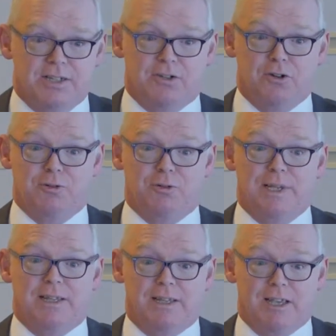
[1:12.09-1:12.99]
It's an honour to
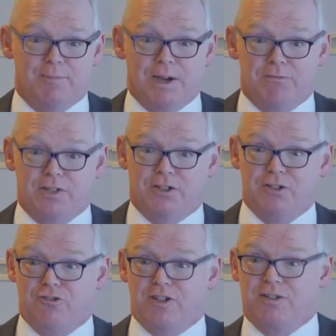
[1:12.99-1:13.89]
be thinking about
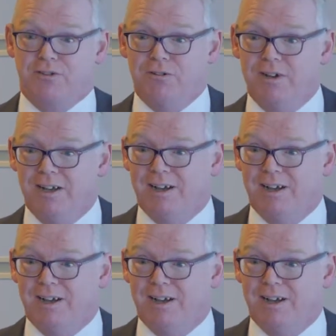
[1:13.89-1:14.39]
Richard Driscoll.